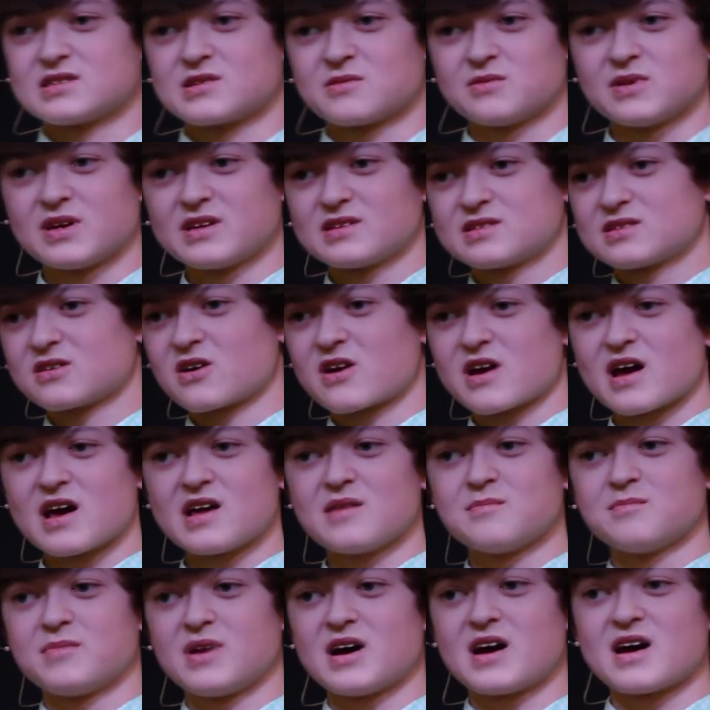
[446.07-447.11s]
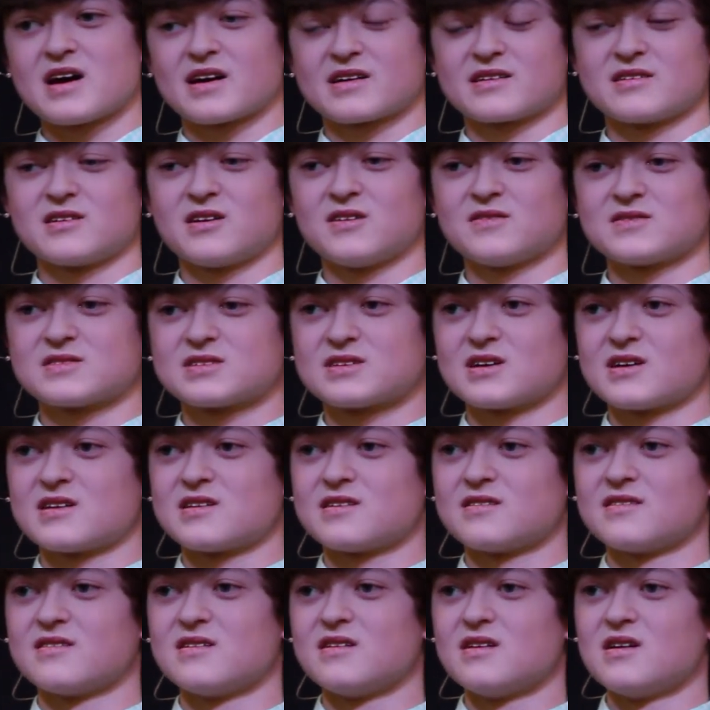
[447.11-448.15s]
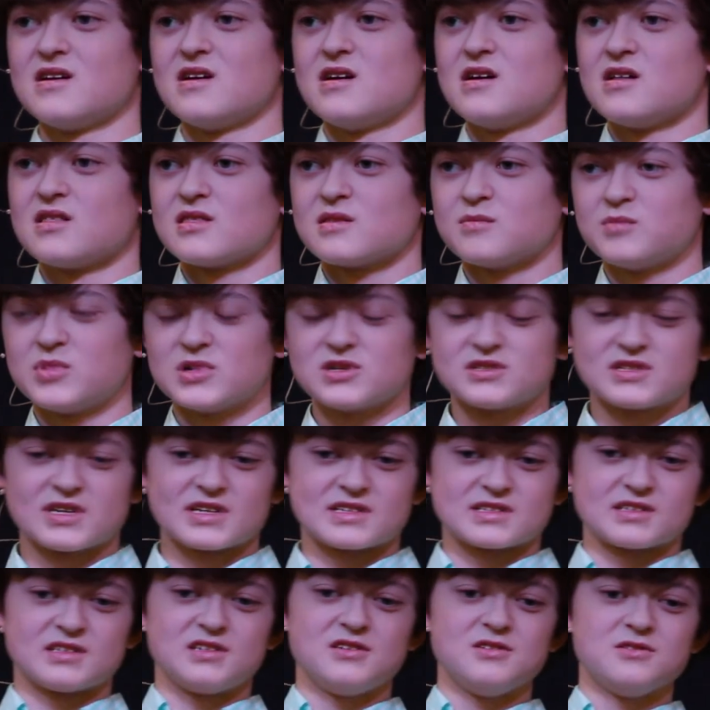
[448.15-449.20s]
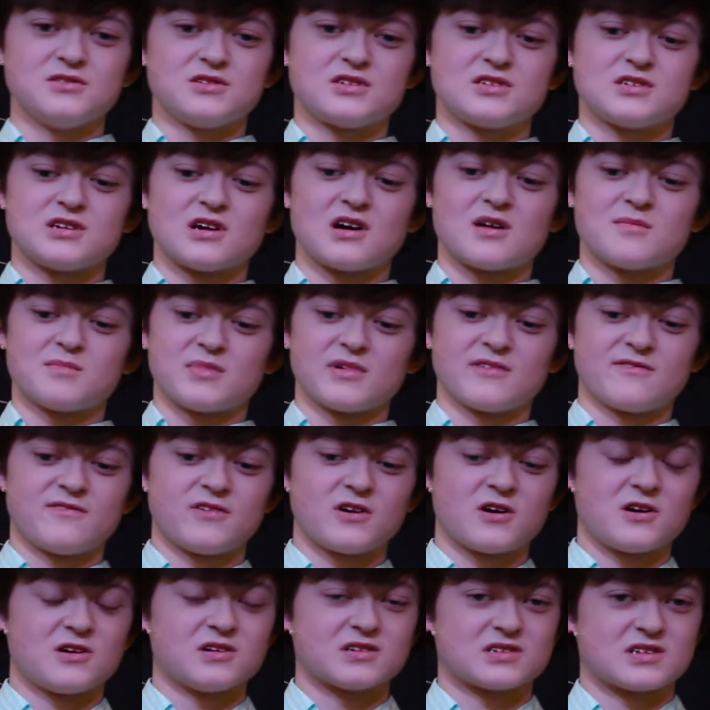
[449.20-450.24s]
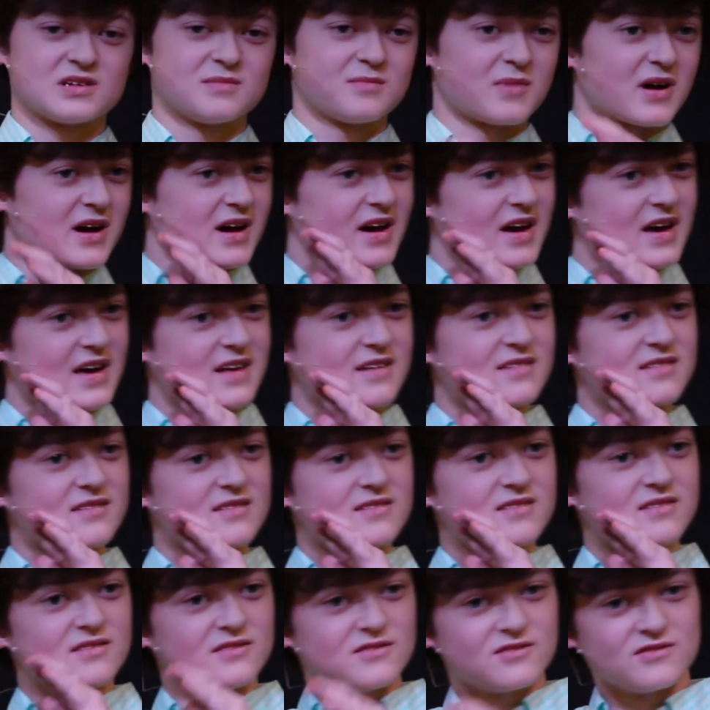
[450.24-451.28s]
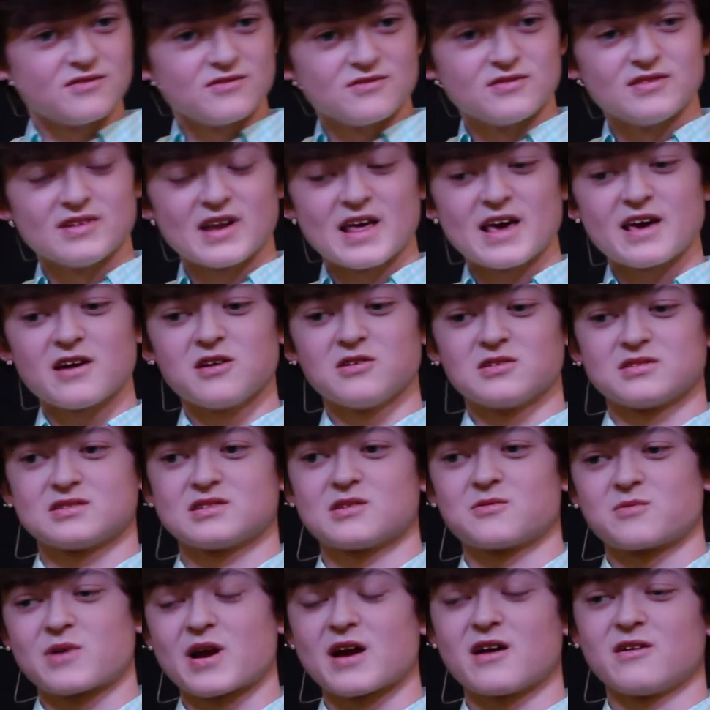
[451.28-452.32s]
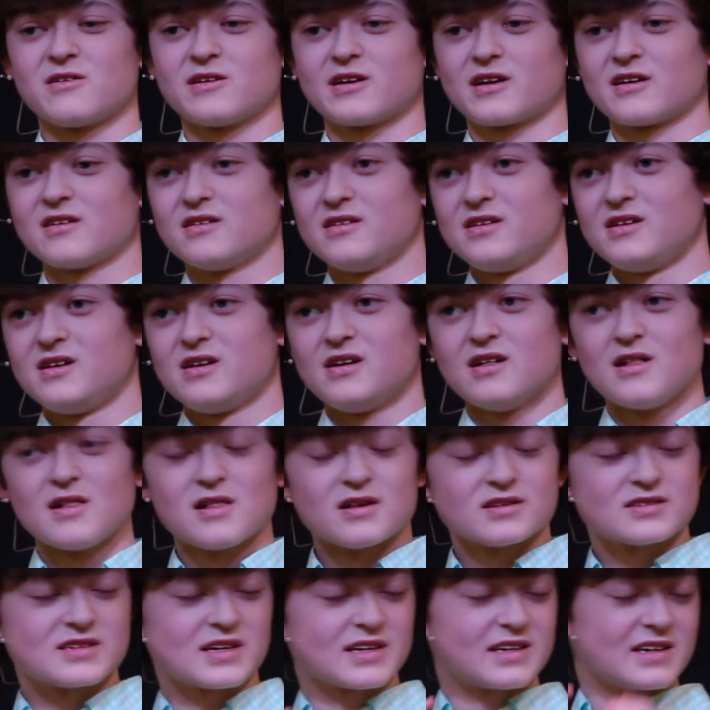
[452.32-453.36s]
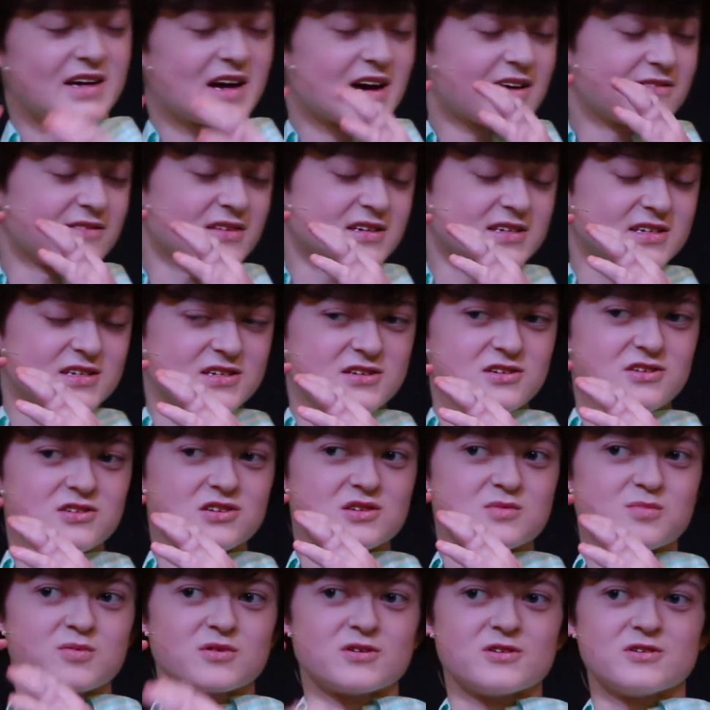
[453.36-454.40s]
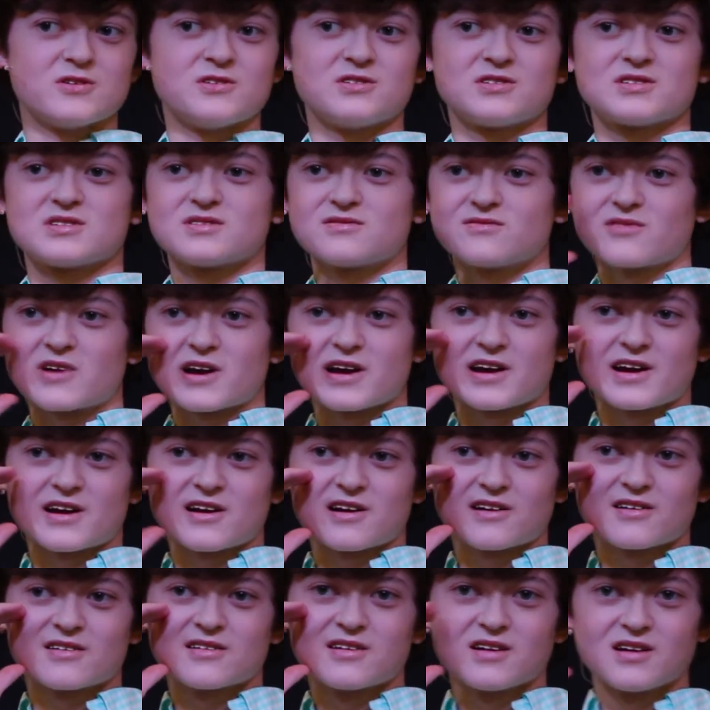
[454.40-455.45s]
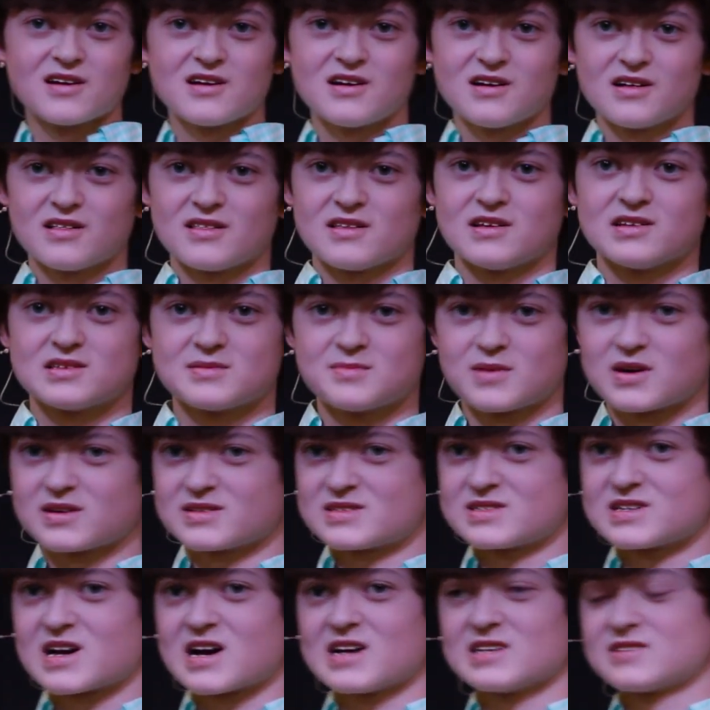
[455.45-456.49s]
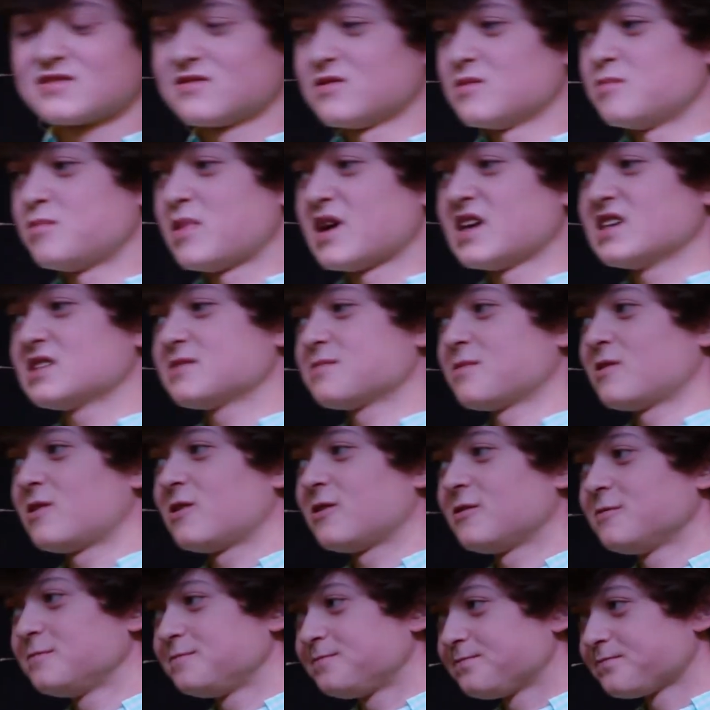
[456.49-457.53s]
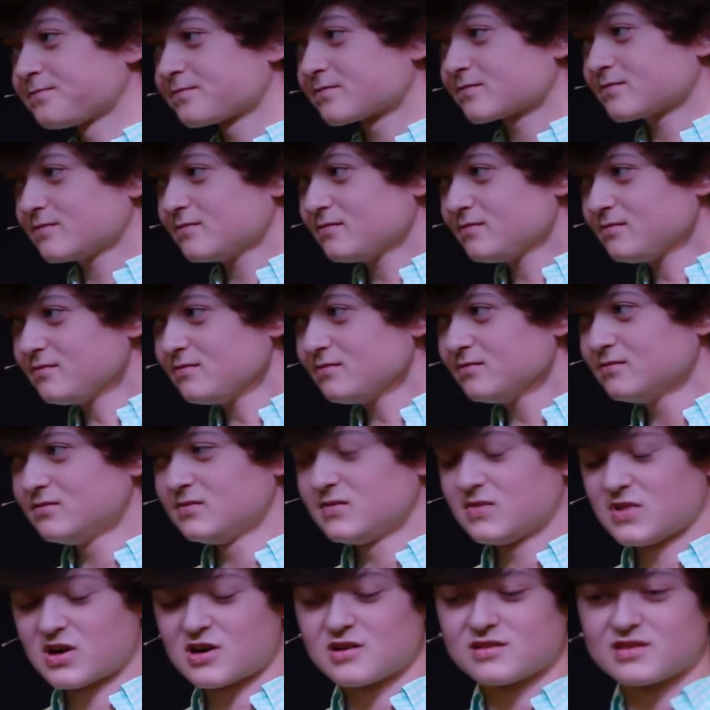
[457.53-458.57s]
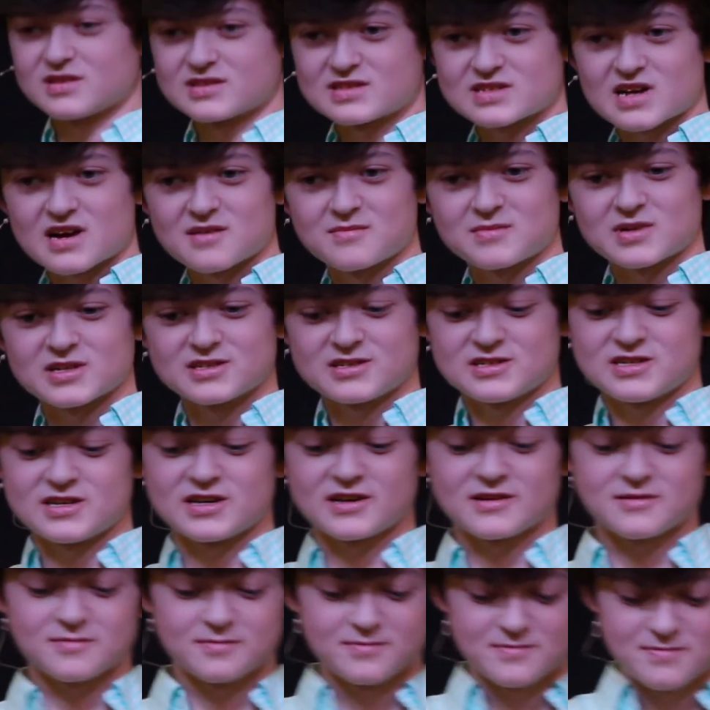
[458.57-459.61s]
So we start heading back, and all of a sudden, the boat takes a huge jump and falls, and my head nails the railing. So I have this huge bruise right here. It's about the size of a baseball on the side of my cheek.